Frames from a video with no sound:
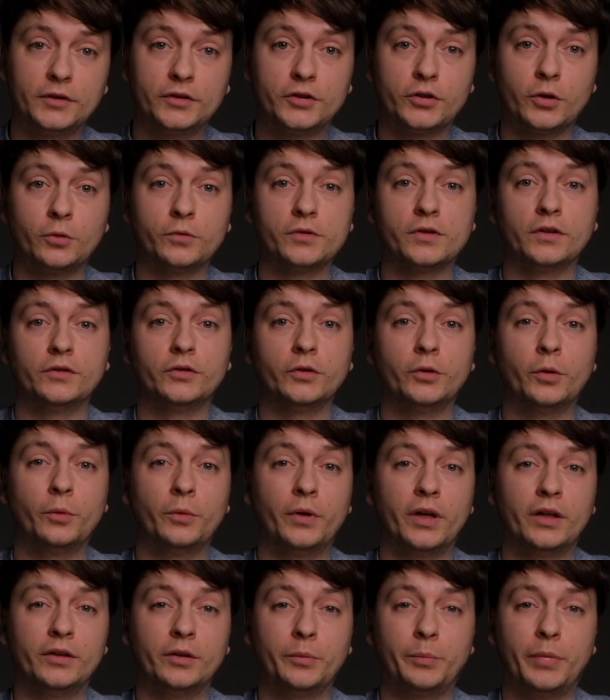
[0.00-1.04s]
chosen to go
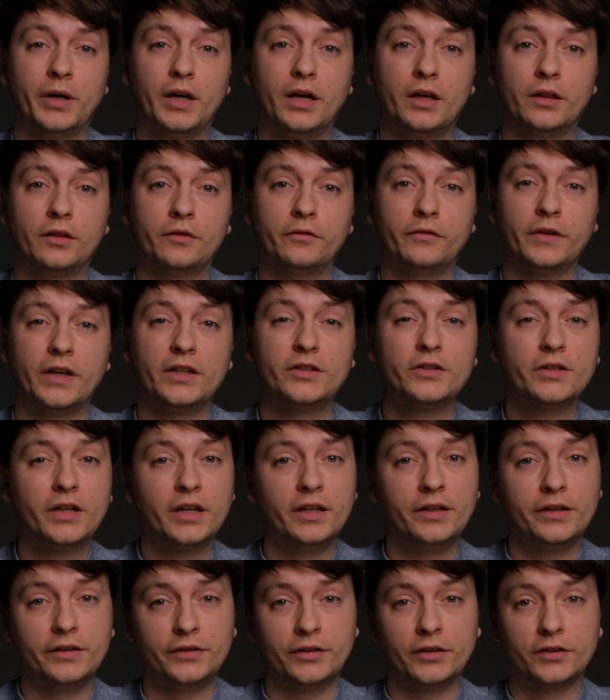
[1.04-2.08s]
down the path of
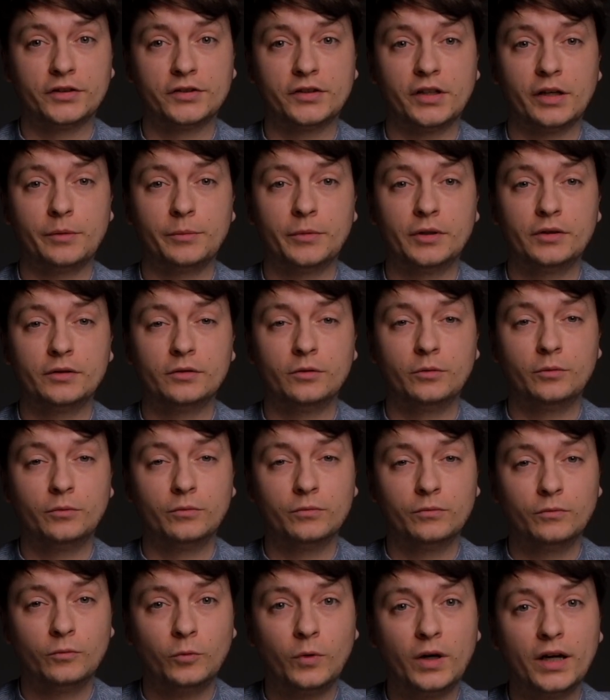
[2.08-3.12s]
educating their segment
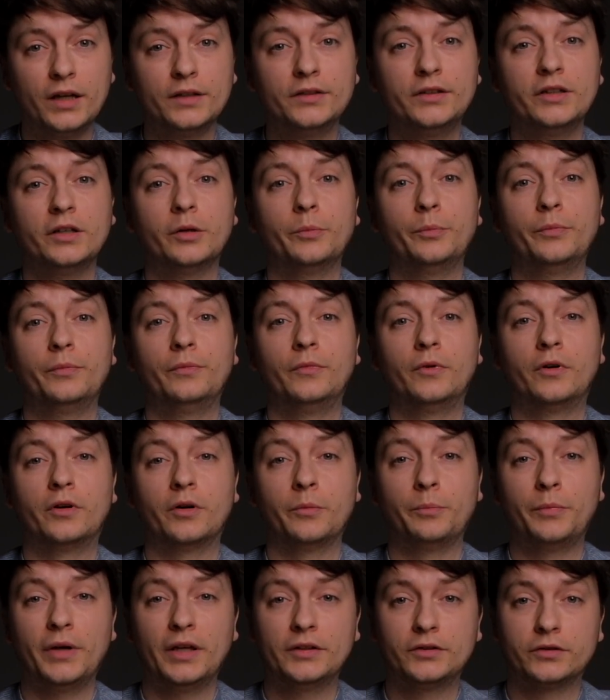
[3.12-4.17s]
on why they are
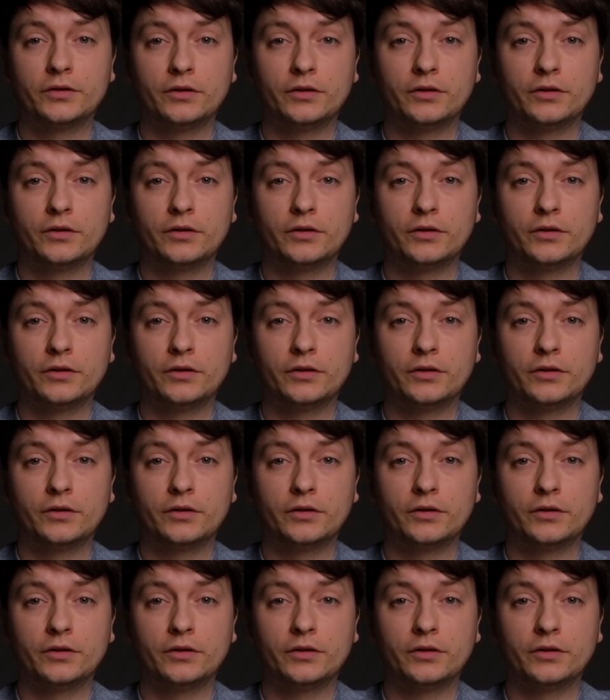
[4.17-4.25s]
a better